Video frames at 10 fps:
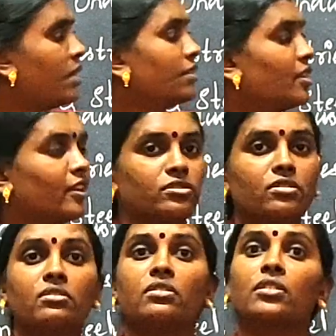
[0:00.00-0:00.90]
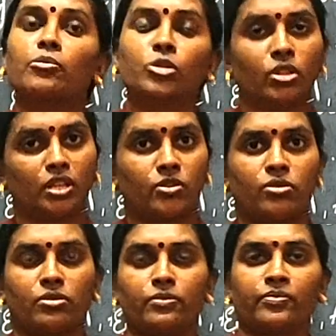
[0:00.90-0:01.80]
The next is
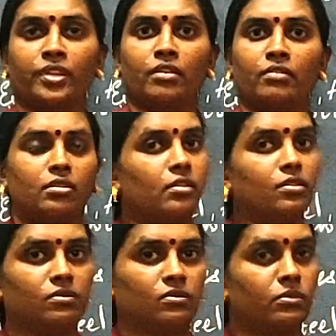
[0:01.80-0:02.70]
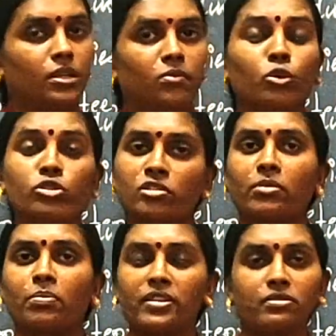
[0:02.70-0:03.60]
communication. See, in most of the
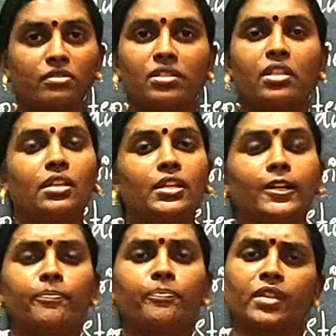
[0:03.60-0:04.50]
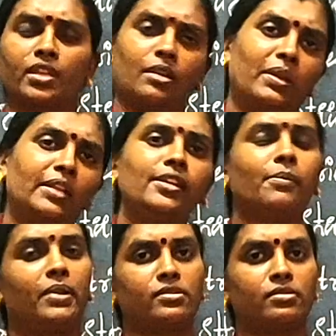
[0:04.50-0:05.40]
places in India, in many
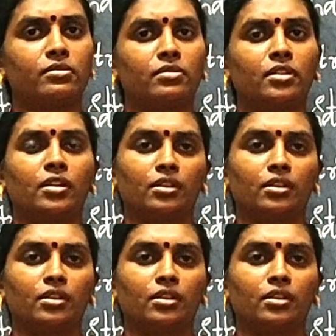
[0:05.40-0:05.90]
places,